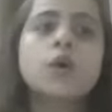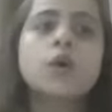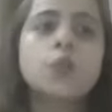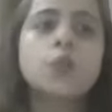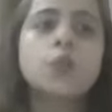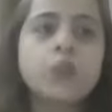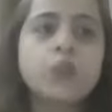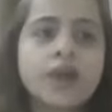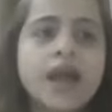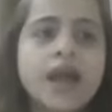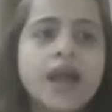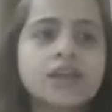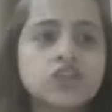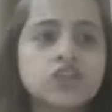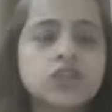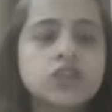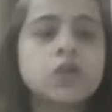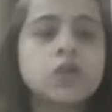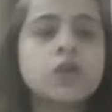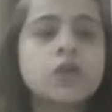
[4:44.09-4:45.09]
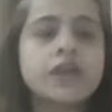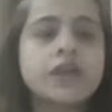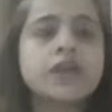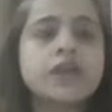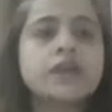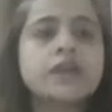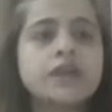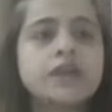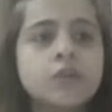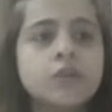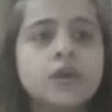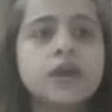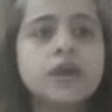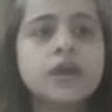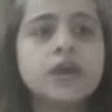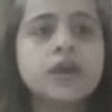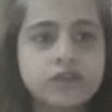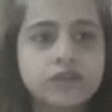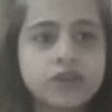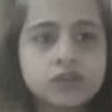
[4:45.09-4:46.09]
we are actually cooking it and we are
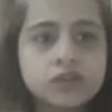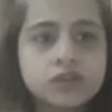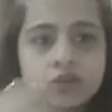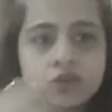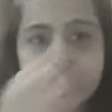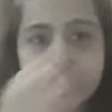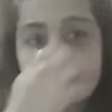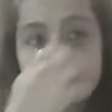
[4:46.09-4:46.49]
giving it to them